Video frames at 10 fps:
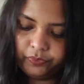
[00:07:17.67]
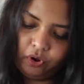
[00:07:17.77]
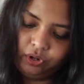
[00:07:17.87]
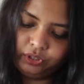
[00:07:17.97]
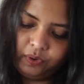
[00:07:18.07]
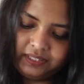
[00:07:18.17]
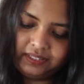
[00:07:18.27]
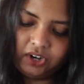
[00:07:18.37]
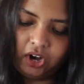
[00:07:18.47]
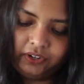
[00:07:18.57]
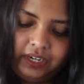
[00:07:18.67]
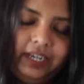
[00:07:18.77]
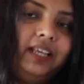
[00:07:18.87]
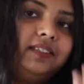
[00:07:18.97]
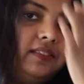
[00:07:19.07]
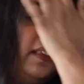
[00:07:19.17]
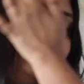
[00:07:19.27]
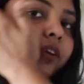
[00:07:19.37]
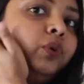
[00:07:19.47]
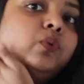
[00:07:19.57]
Although it's not really
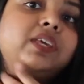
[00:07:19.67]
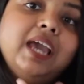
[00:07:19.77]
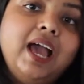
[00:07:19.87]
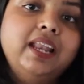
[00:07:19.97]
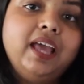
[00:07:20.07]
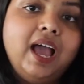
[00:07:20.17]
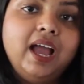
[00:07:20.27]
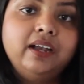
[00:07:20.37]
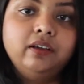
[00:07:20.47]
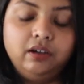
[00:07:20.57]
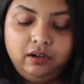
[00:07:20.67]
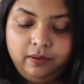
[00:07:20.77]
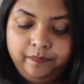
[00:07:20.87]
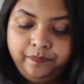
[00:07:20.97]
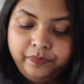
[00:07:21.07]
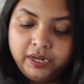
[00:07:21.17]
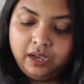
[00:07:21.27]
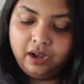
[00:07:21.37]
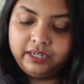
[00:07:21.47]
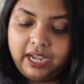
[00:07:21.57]
necessary, you can add
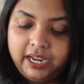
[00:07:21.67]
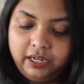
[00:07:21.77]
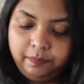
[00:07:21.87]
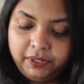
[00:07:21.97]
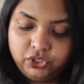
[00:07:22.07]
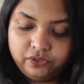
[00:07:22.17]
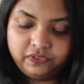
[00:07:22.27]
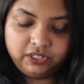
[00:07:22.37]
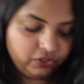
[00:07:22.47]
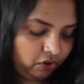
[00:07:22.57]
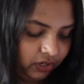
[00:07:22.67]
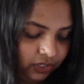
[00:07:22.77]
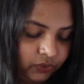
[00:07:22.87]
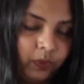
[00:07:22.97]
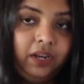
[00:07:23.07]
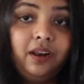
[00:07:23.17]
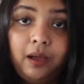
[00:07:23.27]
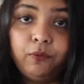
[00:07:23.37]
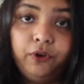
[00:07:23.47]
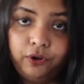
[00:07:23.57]
a tiny pinch of sea salt as well.
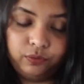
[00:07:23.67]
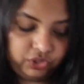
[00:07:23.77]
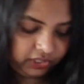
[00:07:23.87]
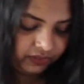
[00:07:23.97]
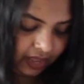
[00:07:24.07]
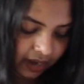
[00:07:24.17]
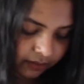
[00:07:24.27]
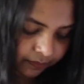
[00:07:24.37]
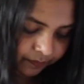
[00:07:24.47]
I'm going to do just that.